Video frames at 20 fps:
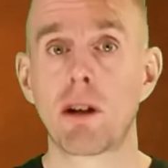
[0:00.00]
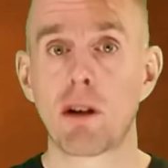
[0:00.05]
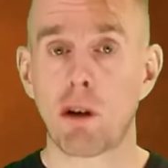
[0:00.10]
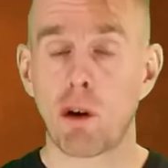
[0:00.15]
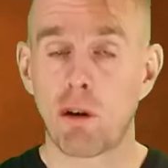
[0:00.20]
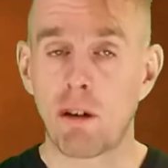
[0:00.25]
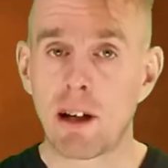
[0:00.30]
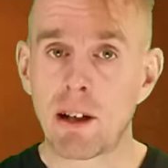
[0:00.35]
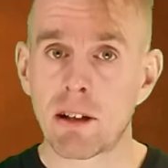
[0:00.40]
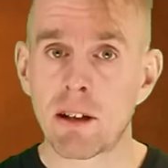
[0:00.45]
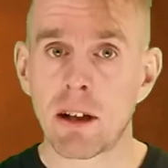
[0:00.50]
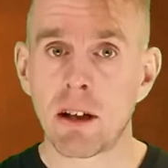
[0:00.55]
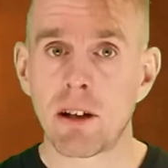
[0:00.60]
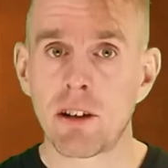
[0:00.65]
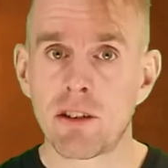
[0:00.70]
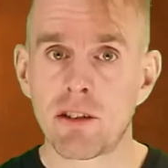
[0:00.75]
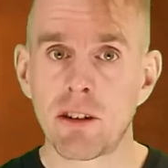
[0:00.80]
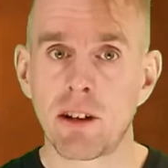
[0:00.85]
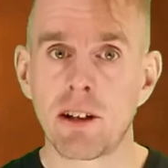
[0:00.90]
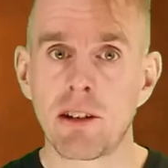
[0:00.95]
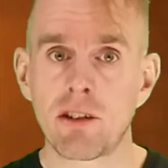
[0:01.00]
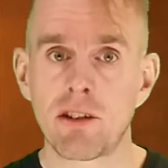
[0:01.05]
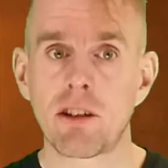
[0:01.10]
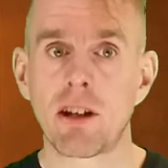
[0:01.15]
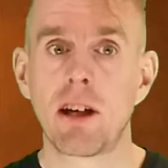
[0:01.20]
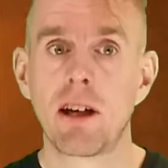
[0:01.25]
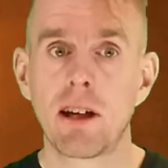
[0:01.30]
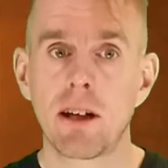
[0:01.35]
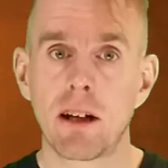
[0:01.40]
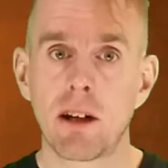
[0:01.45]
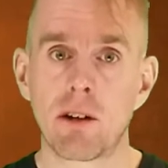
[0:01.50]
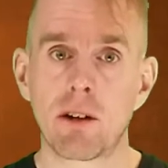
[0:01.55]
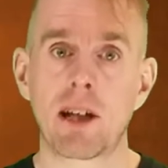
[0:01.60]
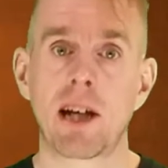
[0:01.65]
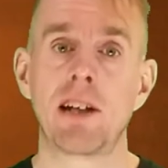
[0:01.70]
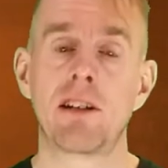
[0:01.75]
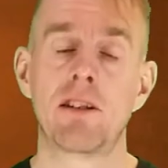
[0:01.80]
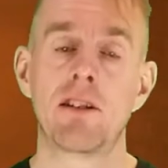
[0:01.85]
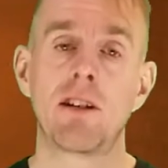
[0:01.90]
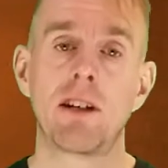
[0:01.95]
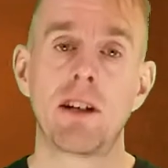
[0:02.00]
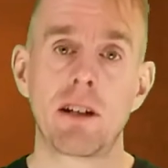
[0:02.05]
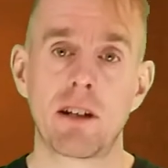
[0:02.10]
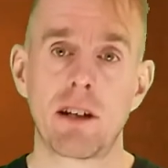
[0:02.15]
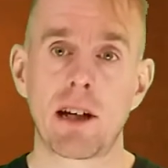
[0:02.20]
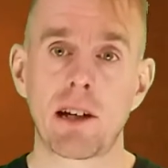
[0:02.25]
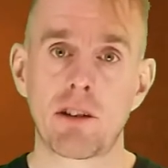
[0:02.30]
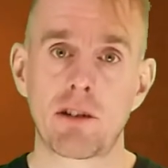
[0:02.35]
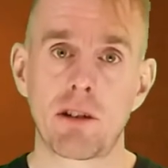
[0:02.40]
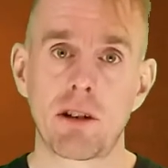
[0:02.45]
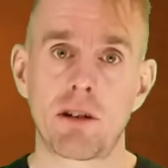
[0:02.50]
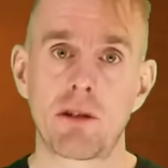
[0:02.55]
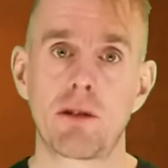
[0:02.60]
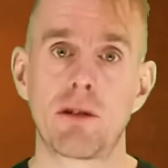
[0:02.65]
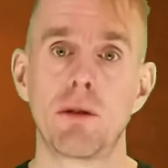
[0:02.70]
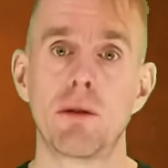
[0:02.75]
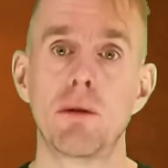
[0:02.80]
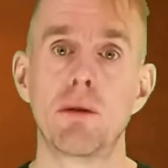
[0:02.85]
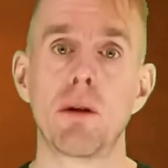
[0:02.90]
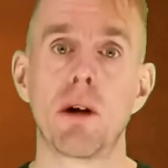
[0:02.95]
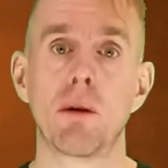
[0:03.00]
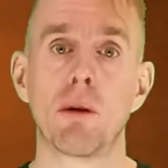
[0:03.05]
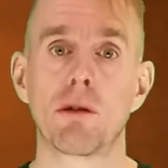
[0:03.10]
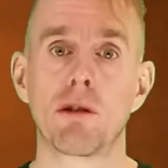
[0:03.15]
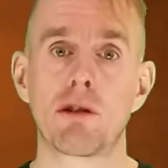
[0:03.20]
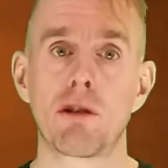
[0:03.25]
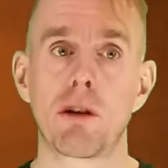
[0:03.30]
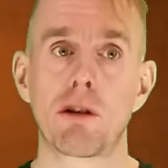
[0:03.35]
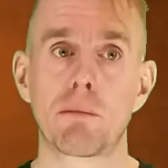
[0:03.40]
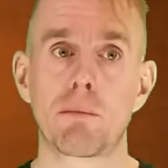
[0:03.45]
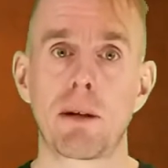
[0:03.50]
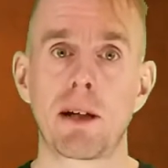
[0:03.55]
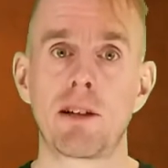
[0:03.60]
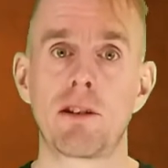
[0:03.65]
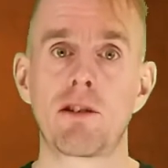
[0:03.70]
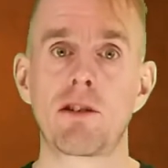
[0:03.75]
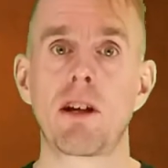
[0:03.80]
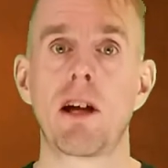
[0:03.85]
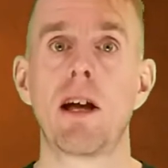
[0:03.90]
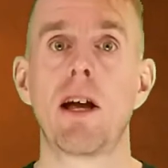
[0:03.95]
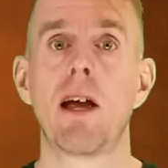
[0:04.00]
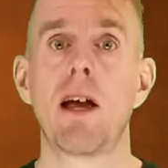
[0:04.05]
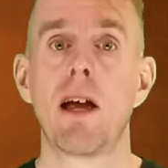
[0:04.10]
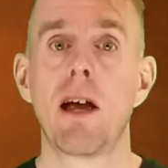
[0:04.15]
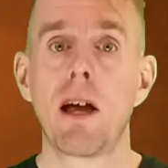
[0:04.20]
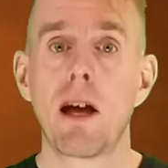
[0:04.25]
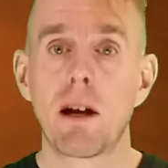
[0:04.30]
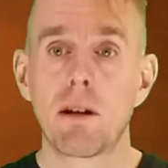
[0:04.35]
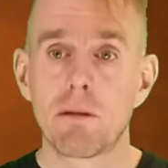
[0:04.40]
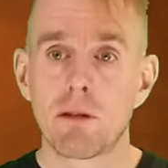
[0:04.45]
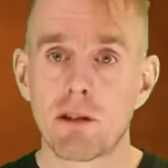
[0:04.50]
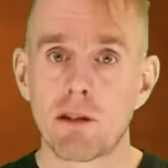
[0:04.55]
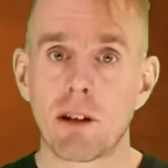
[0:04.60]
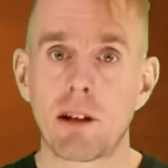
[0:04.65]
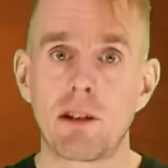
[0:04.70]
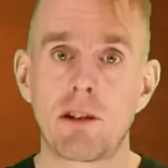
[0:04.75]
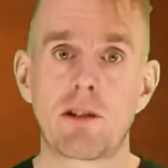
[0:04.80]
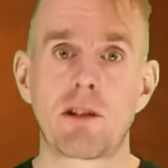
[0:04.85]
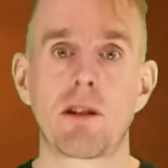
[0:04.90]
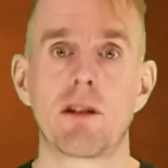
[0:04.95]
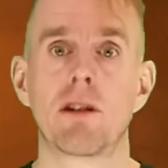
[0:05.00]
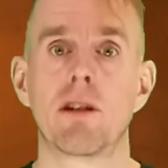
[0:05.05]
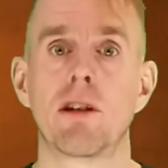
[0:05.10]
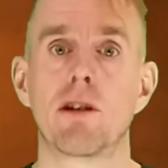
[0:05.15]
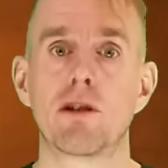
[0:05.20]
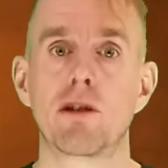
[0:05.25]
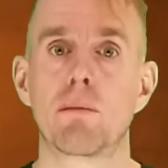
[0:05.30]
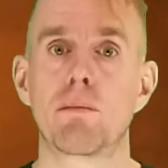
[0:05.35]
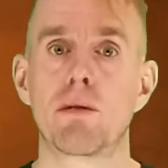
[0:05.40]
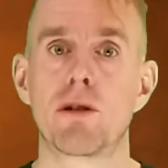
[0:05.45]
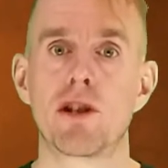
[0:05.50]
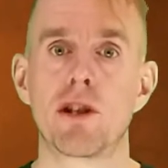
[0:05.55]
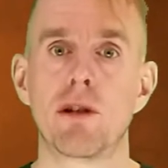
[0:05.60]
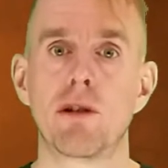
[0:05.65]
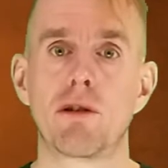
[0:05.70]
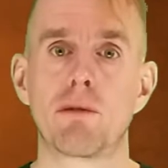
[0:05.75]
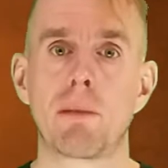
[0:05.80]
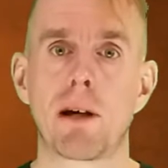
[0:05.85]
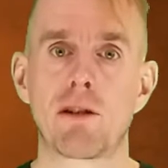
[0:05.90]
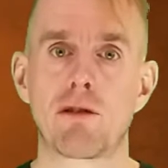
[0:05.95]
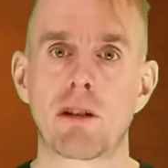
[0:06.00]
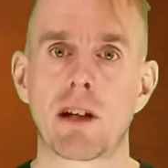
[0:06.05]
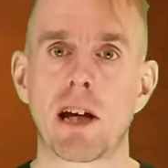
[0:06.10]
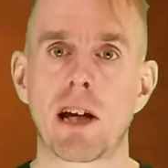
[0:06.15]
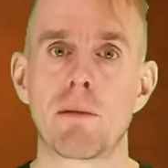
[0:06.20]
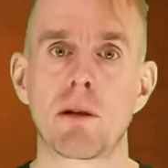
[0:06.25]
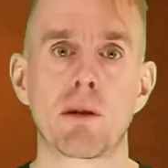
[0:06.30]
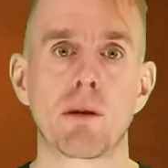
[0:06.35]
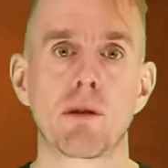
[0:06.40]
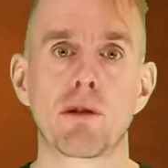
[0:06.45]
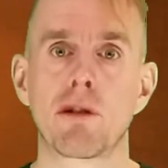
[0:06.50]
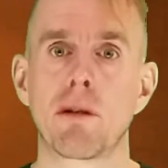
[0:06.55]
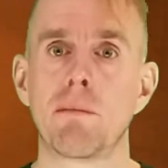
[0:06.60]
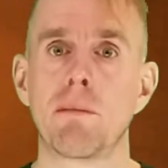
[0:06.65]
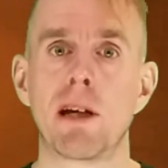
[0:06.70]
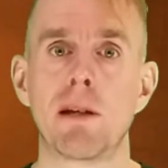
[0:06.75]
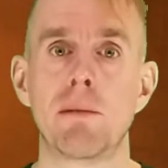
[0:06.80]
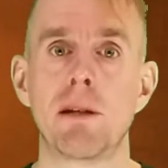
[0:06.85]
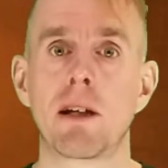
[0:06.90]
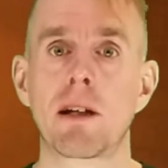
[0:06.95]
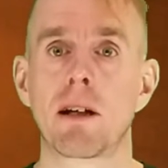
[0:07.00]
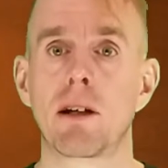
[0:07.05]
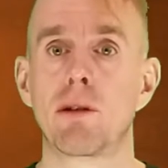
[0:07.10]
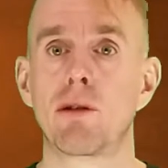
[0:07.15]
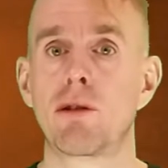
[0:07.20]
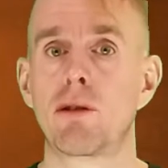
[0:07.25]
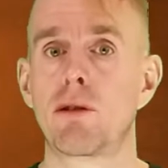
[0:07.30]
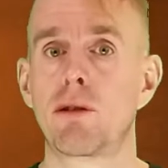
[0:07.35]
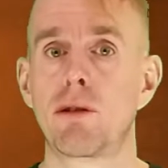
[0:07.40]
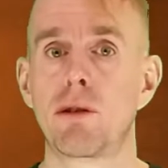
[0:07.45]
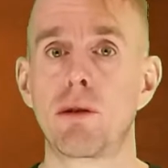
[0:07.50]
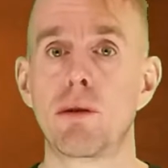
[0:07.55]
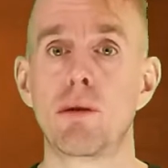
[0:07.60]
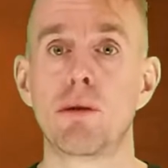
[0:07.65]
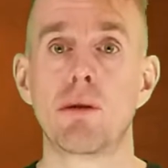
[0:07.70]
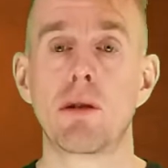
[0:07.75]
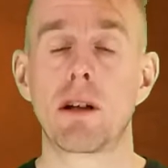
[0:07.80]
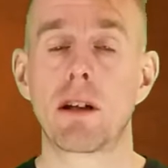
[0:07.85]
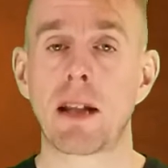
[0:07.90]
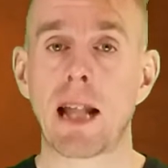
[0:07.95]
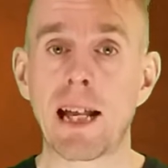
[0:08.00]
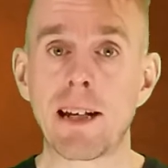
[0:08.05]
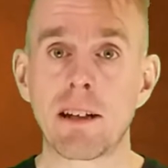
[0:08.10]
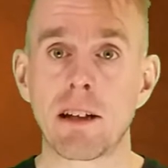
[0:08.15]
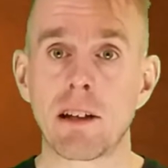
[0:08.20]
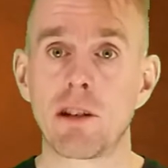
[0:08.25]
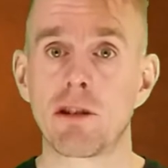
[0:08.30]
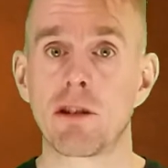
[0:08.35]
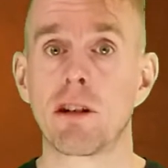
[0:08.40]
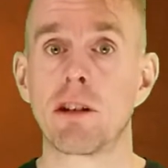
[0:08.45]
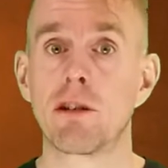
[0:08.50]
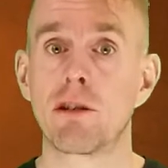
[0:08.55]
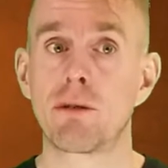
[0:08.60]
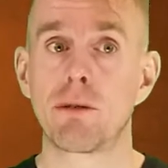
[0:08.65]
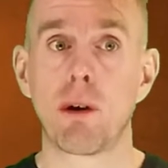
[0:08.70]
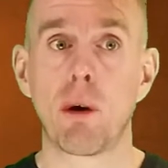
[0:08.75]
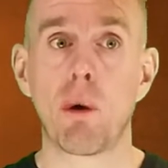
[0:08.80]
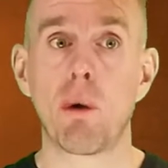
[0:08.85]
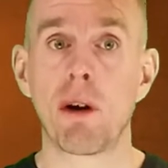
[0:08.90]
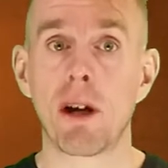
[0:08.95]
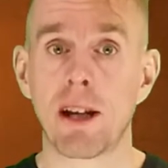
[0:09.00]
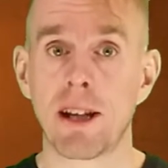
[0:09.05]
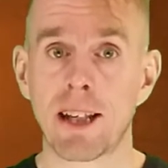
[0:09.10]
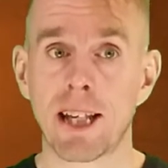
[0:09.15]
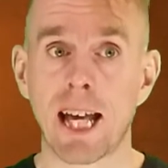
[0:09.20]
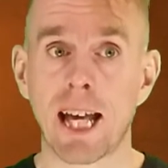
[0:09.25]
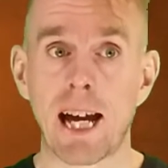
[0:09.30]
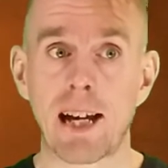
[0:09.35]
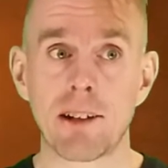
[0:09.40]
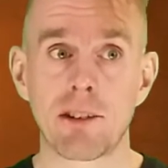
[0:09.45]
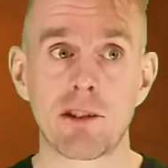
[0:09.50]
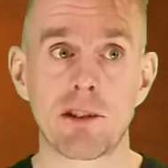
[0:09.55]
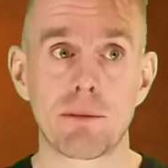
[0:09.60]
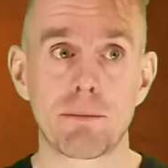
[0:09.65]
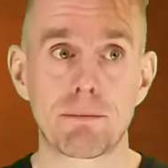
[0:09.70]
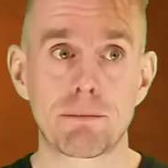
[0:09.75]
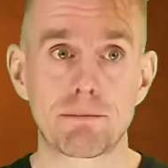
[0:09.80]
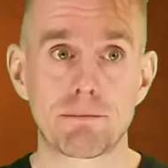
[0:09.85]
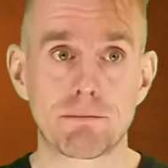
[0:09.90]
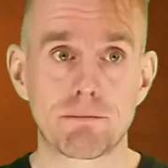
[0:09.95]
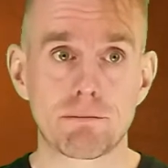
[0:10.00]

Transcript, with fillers: Chloralkali sites located next to old salt beds, sites that produce petrochemicals may be close to landing sites for oil and gas.